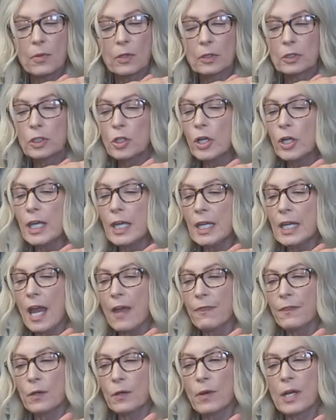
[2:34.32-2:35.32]
looking
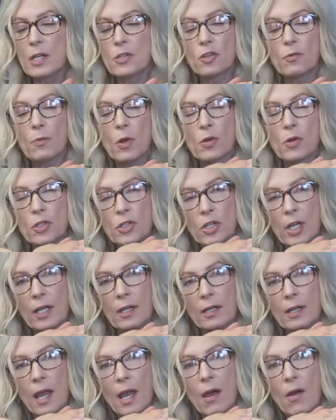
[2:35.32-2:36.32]
at their range of motion.
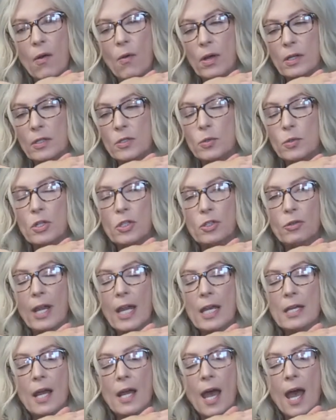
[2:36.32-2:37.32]
Now, to a
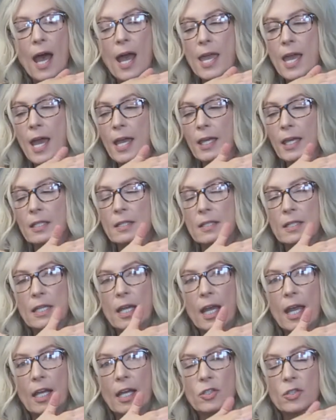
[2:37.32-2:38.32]
trained eye, I can see
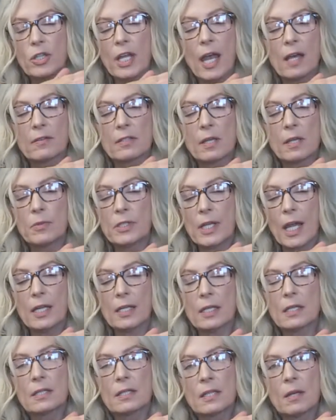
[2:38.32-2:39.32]
I actually have some
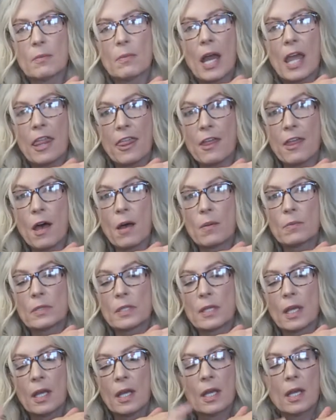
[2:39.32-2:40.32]
tightness in my
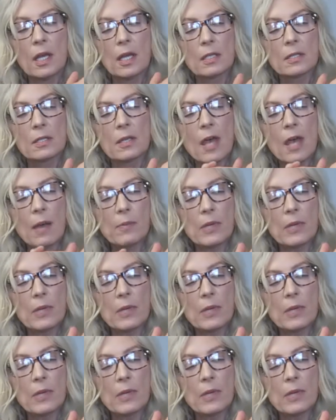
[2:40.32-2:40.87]
thumbs. So that